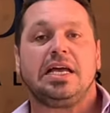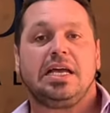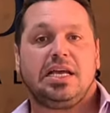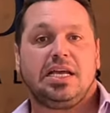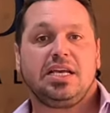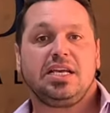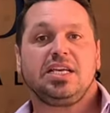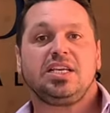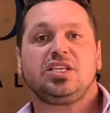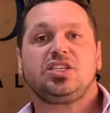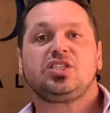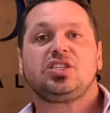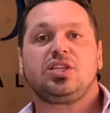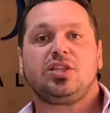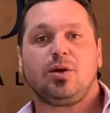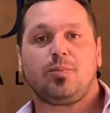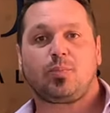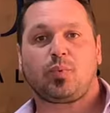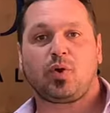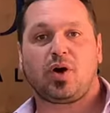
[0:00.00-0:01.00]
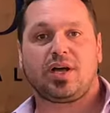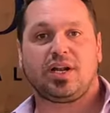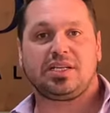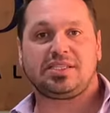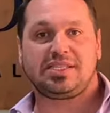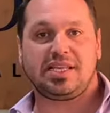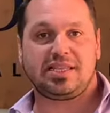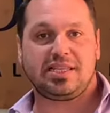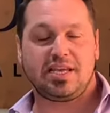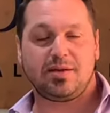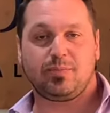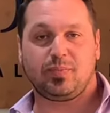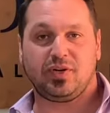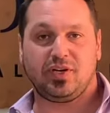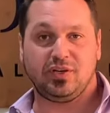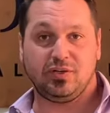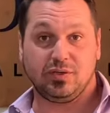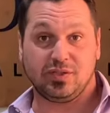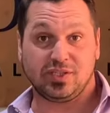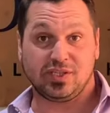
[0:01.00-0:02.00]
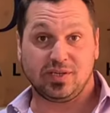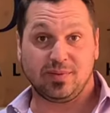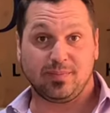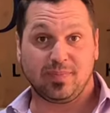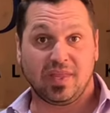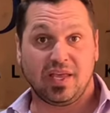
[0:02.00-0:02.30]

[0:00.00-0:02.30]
is the products that they produce.